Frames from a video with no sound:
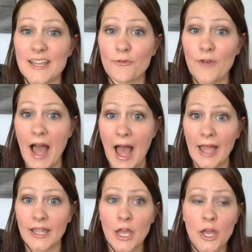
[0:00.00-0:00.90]
If
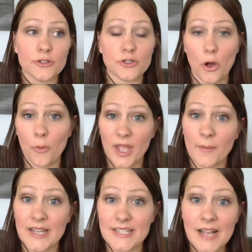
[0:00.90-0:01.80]
I don't
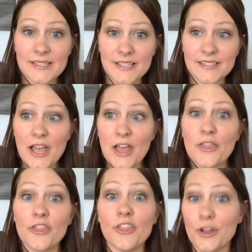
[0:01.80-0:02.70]
pay my taxes,
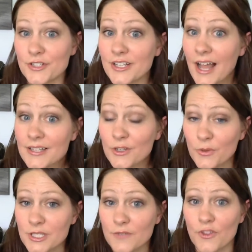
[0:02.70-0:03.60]
there's a
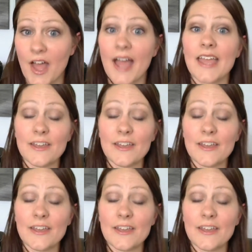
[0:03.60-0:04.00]
consequence for that.